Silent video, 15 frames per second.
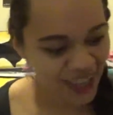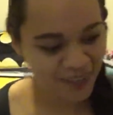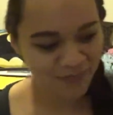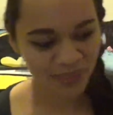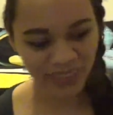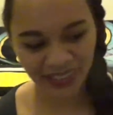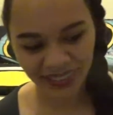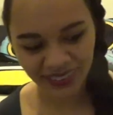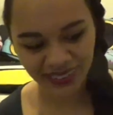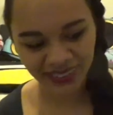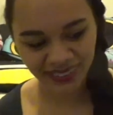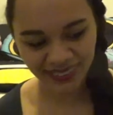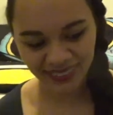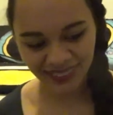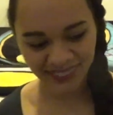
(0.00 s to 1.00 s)
I mean,
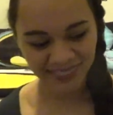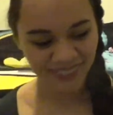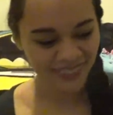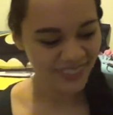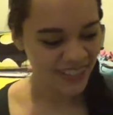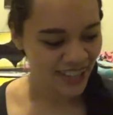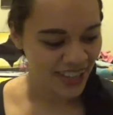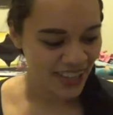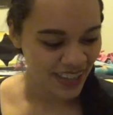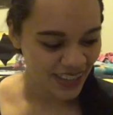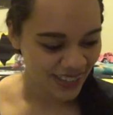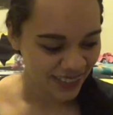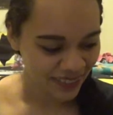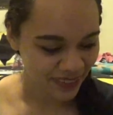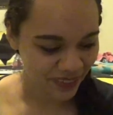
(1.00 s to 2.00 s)

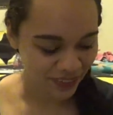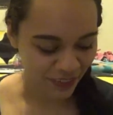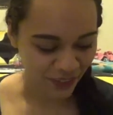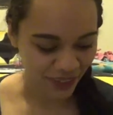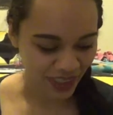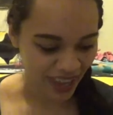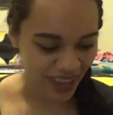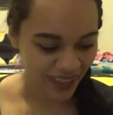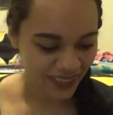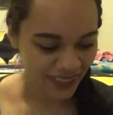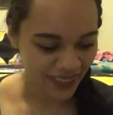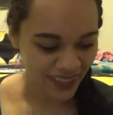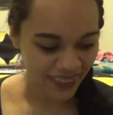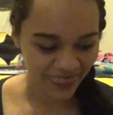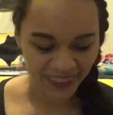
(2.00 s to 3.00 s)
so yeah.
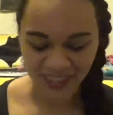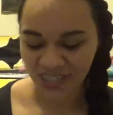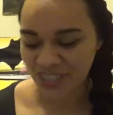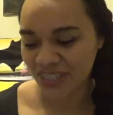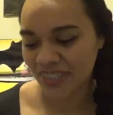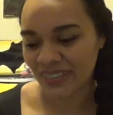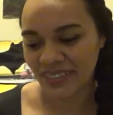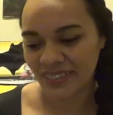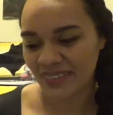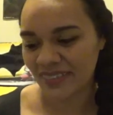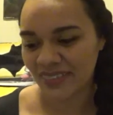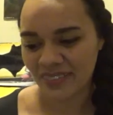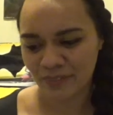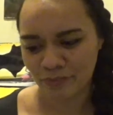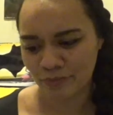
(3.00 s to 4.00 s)
And then
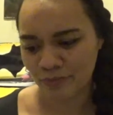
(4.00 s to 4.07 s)
she's...